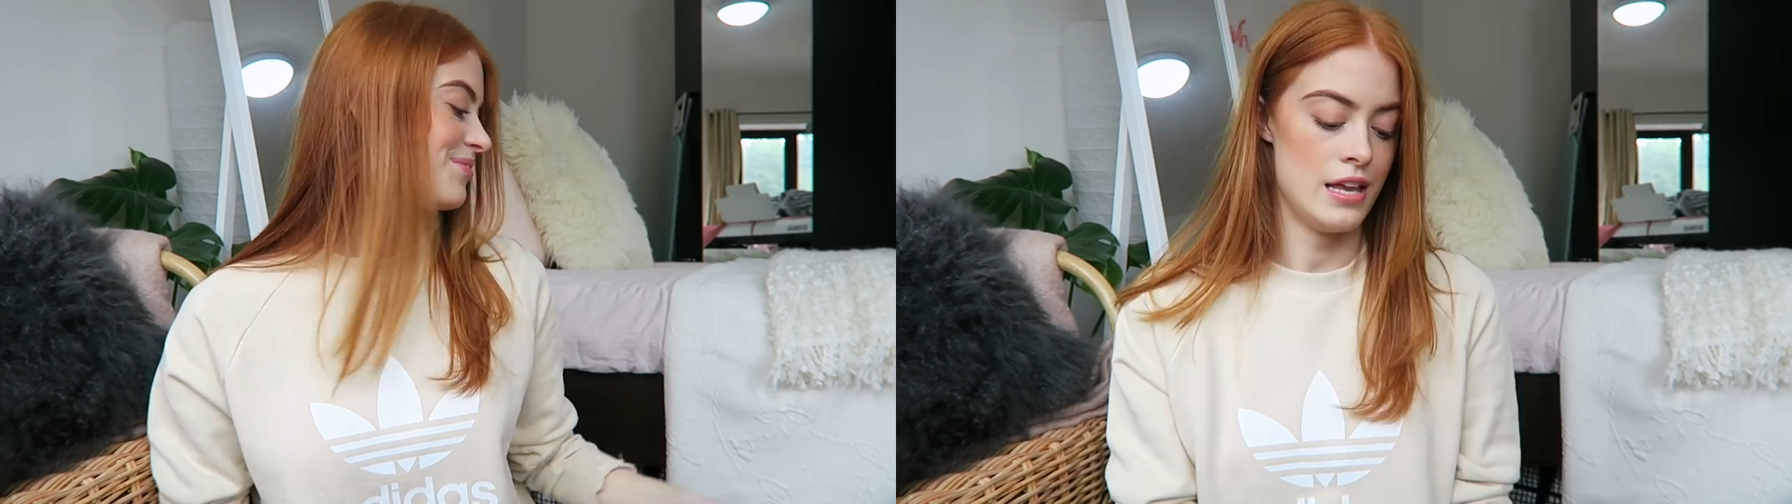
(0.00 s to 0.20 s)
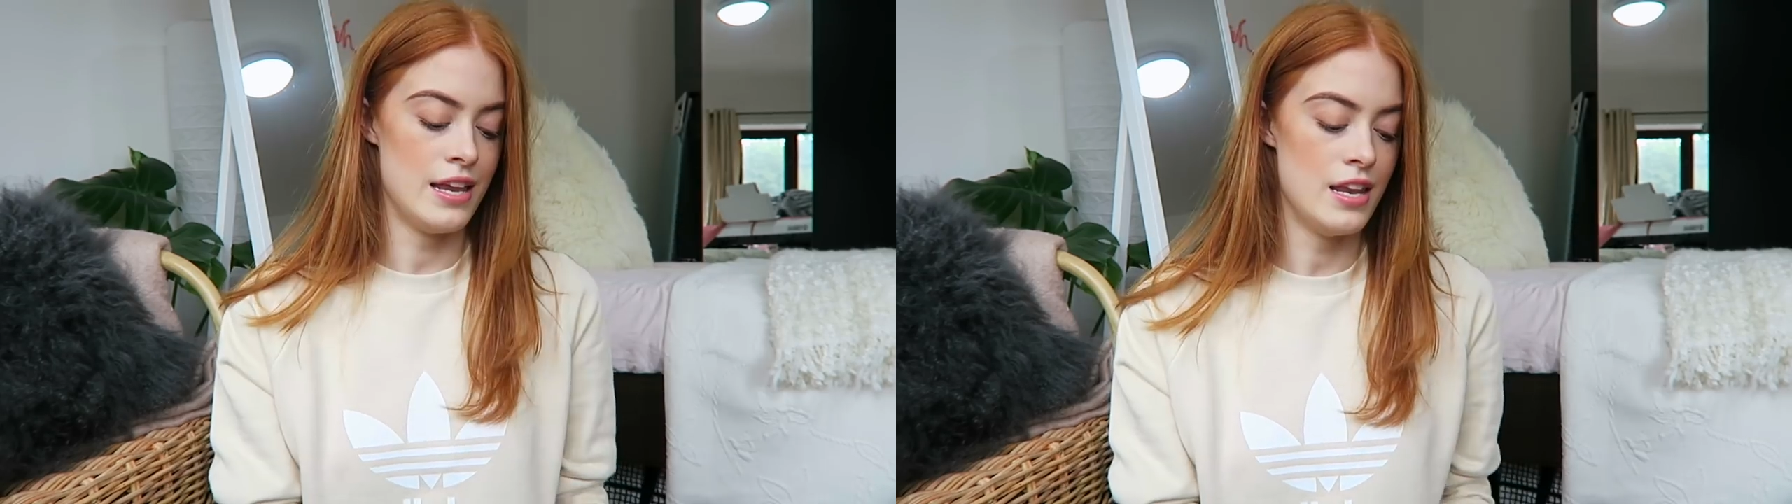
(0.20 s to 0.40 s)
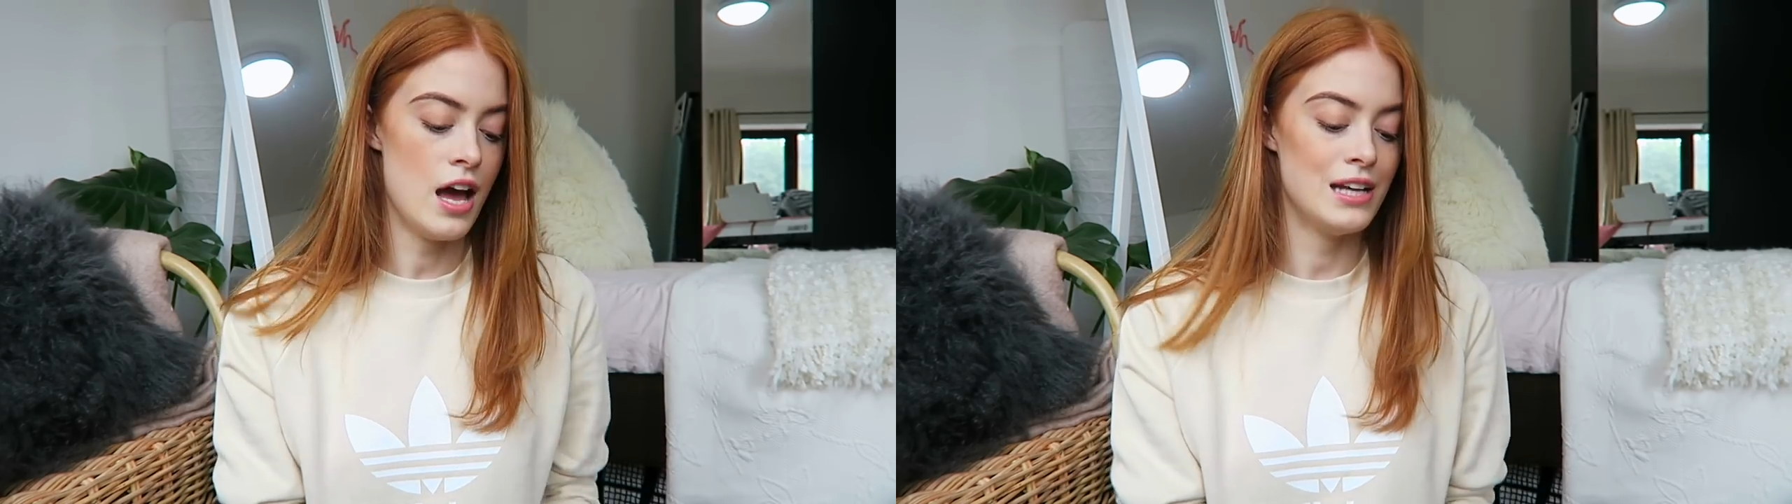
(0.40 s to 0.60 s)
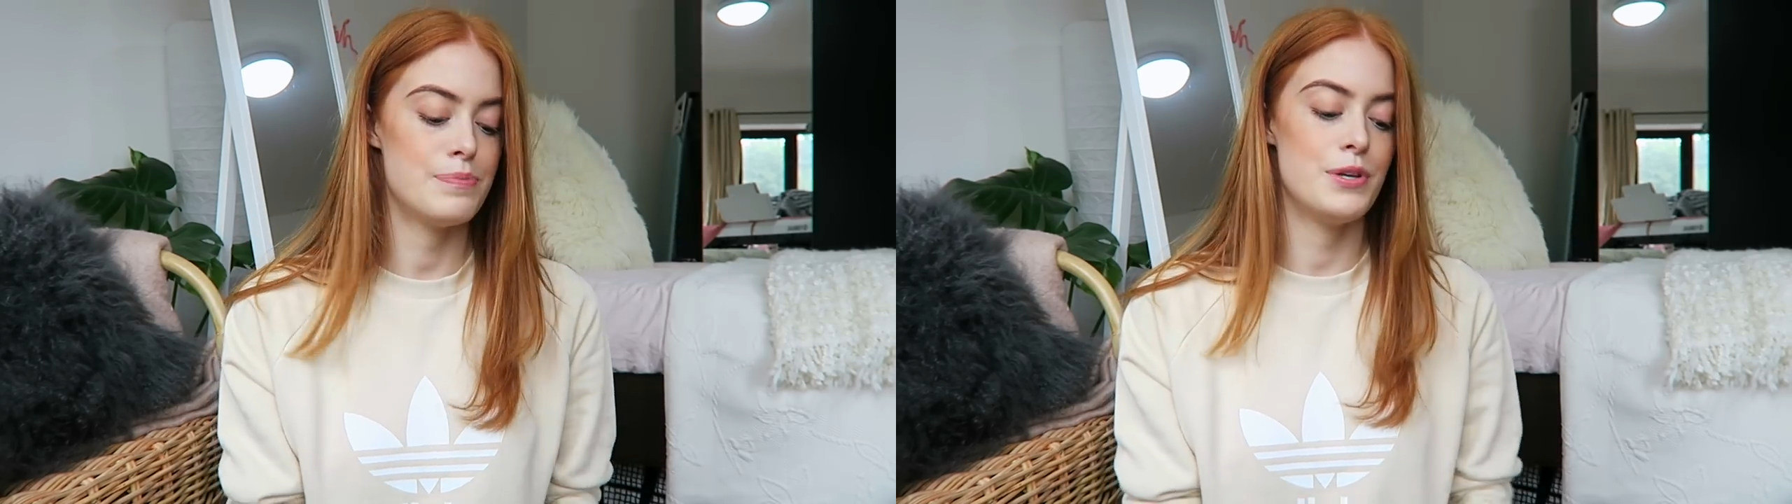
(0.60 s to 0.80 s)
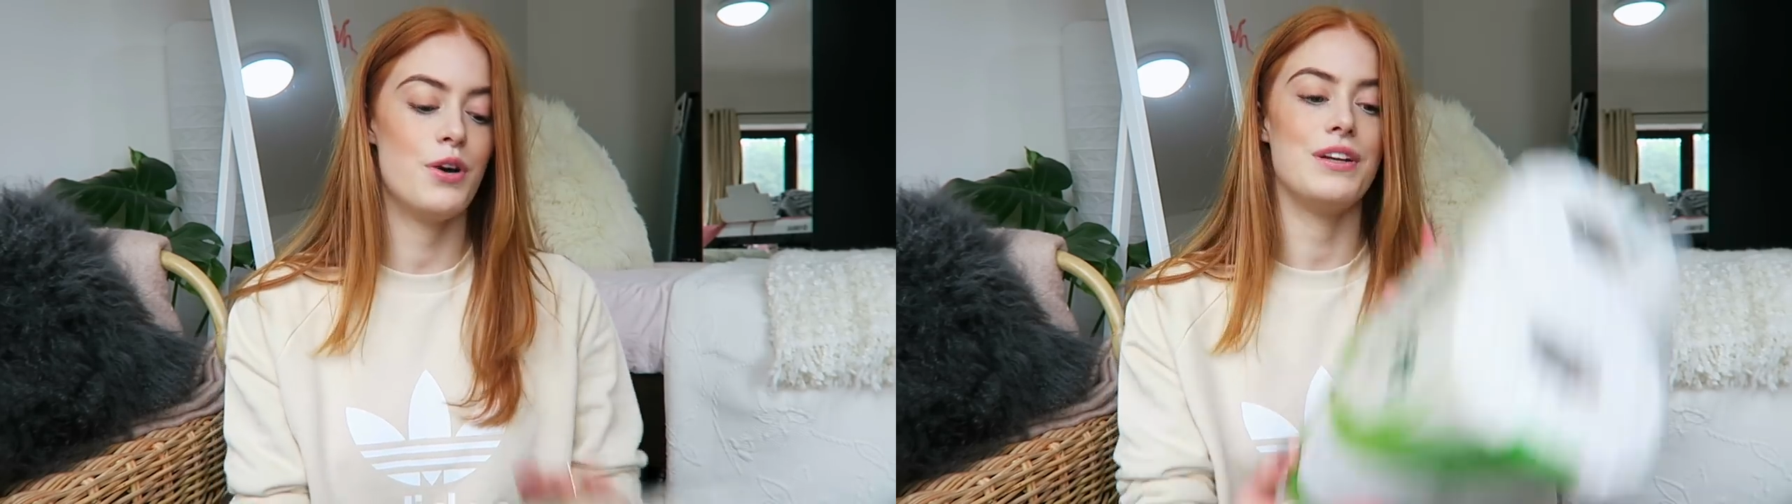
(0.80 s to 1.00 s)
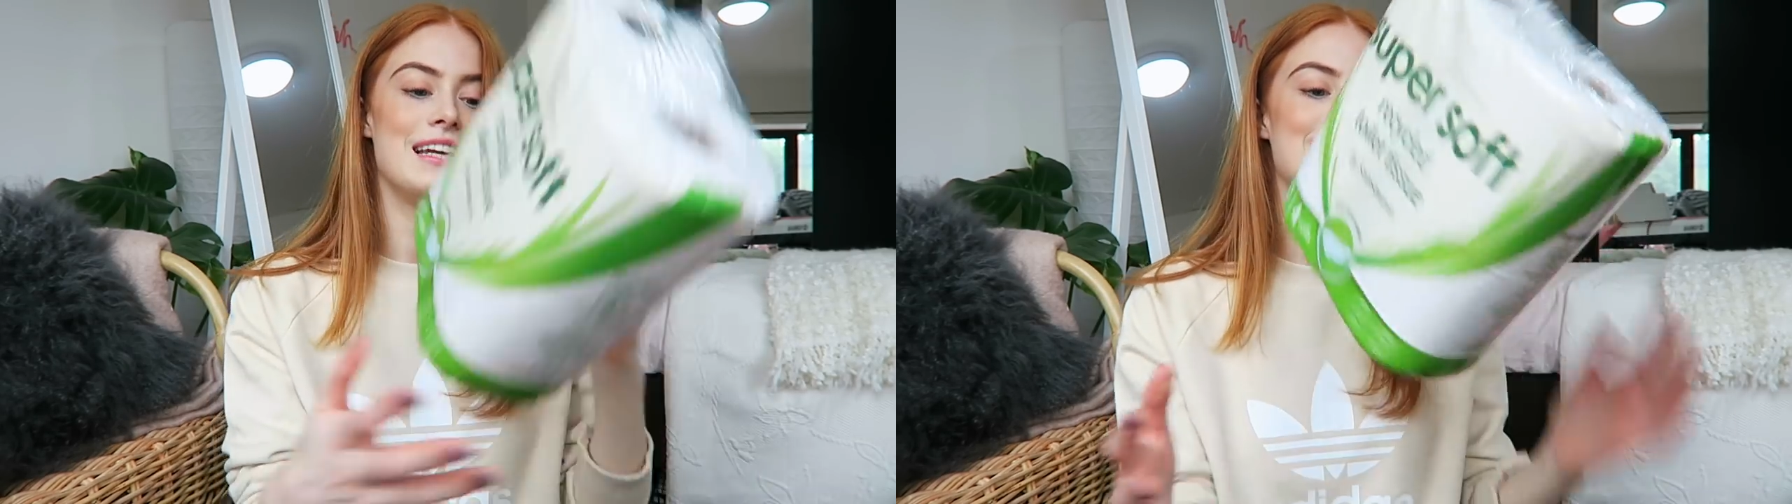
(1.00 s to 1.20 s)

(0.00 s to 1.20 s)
And then last but not